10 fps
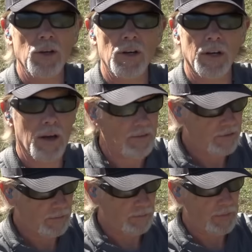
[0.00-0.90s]
good
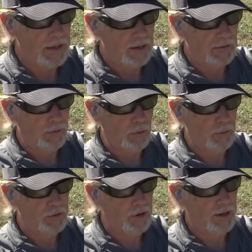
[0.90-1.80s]
enough for what
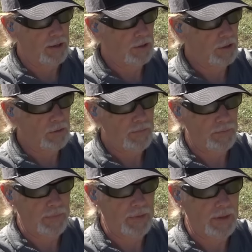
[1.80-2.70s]
we're trying to do.
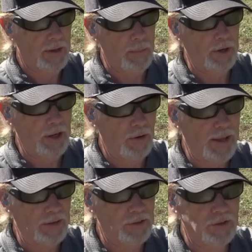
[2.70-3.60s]
I'm going to go
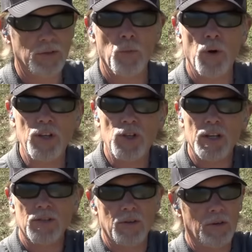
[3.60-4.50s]
now to some
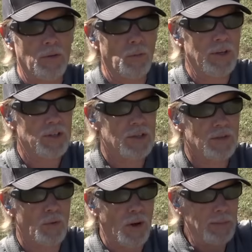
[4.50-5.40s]
Winchester, a little
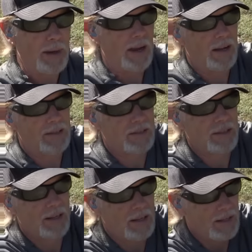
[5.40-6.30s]
Winchester white box,
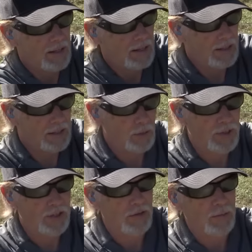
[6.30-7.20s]

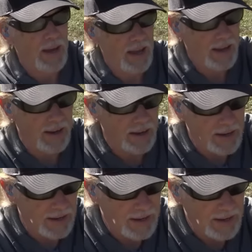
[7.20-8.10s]
22 mag.